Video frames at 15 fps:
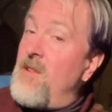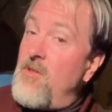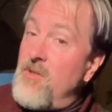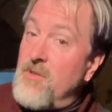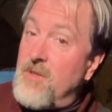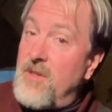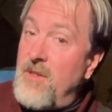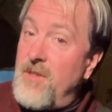
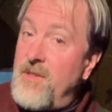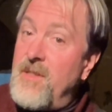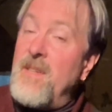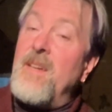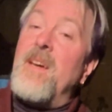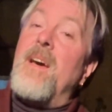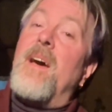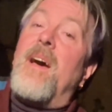look good,
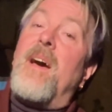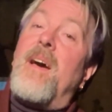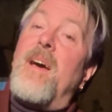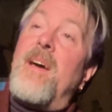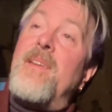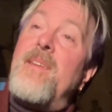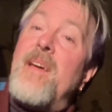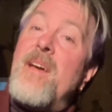
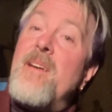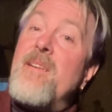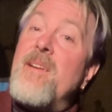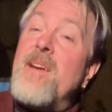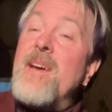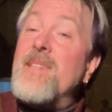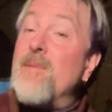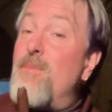and they're,
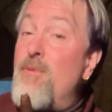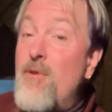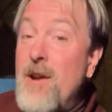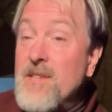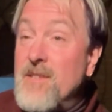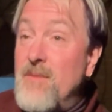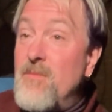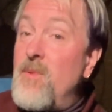as a
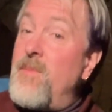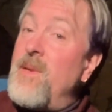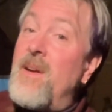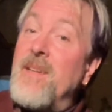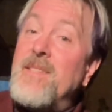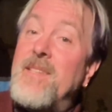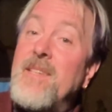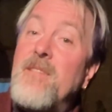present, would be
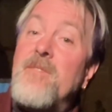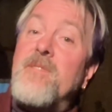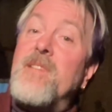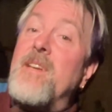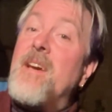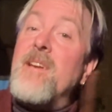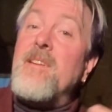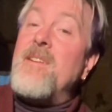ideal to
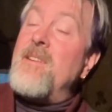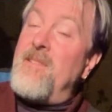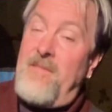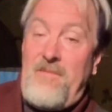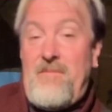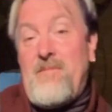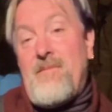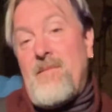get you,
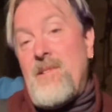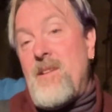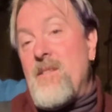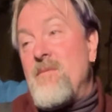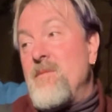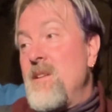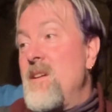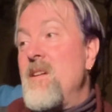you know,